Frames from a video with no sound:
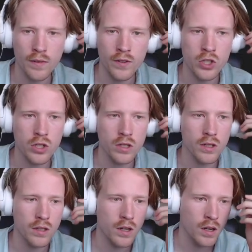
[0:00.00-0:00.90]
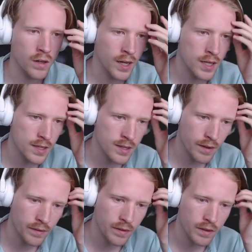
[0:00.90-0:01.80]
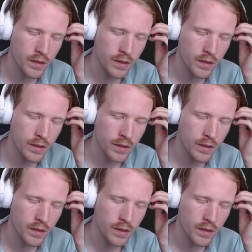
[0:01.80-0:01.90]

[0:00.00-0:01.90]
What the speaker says: I feature all kinds of stuff.